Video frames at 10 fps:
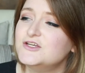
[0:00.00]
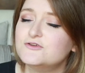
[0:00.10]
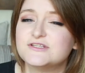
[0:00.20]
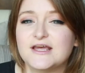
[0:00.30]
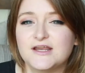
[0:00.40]

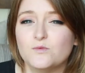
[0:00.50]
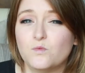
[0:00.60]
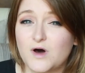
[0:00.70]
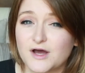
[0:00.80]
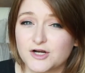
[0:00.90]
use any
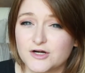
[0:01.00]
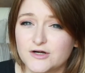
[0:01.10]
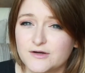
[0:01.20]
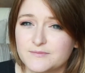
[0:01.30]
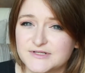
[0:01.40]
water
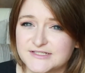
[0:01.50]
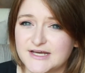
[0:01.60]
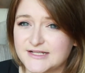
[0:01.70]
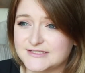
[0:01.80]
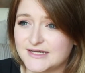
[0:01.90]

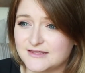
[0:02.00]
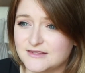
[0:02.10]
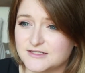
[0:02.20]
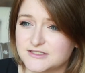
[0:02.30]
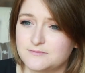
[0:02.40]
besides like
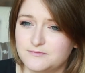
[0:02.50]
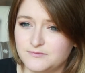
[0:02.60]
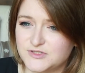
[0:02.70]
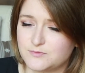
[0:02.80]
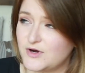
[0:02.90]
this
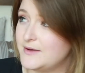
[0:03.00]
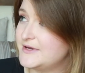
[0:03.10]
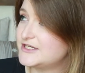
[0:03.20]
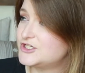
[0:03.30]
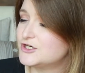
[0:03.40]
spray
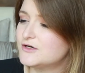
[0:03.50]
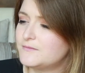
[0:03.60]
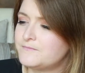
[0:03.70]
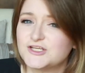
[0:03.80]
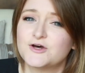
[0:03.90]
mixture,
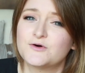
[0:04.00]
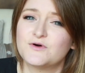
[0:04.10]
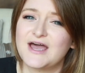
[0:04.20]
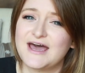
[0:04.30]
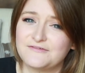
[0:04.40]
so
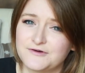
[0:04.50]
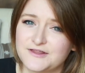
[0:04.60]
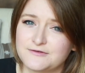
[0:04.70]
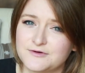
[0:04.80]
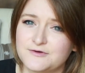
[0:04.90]
halfway
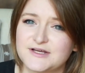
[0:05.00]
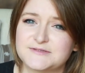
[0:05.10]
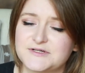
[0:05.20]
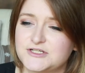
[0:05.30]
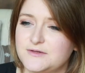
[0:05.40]
through,
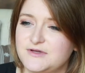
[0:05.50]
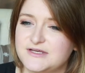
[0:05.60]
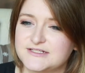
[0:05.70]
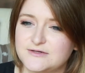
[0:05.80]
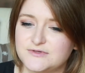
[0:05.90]
especially
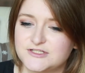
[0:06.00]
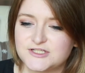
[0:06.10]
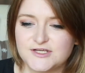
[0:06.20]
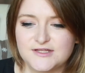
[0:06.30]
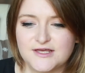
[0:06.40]
because I would
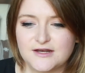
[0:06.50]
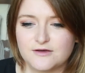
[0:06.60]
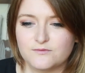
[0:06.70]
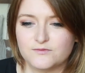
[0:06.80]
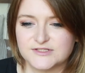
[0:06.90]
see that
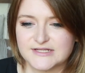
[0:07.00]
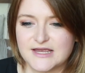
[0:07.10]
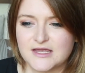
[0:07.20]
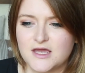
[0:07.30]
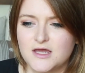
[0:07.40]
it was like
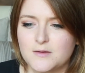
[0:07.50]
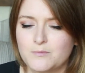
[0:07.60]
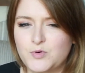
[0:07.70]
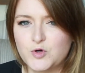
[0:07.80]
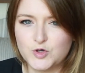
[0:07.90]

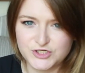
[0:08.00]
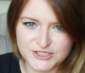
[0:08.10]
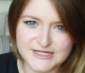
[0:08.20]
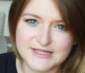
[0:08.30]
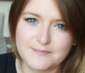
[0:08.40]

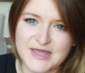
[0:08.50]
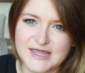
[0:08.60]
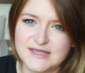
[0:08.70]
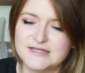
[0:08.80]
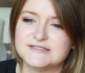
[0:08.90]
pushing the
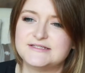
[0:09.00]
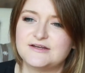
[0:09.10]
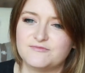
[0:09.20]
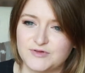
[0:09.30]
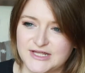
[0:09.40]
paint instead
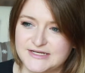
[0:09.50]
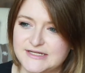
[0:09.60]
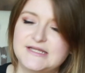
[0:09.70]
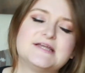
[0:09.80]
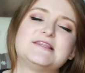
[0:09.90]
of
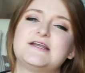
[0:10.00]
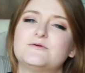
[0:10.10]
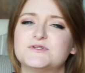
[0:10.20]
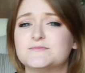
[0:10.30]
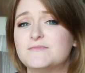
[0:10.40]
blending it, that it
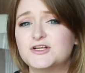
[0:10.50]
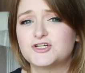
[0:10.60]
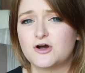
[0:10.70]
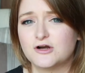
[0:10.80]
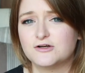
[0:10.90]
was much
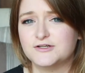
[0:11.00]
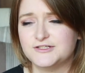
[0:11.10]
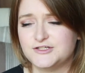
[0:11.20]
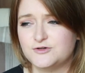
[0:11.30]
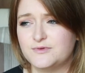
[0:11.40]
harder to
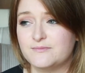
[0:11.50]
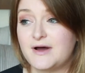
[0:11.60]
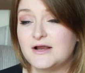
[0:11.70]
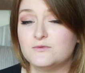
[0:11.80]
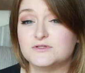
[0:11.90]
do. But
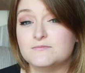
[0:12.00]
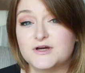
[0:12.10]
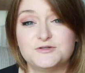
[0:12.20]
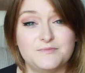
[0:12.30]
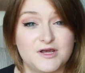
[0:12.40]
mine was
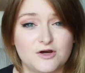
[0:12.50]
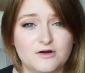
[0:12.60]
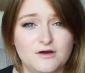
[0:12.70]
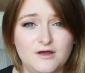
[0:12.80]
much bigger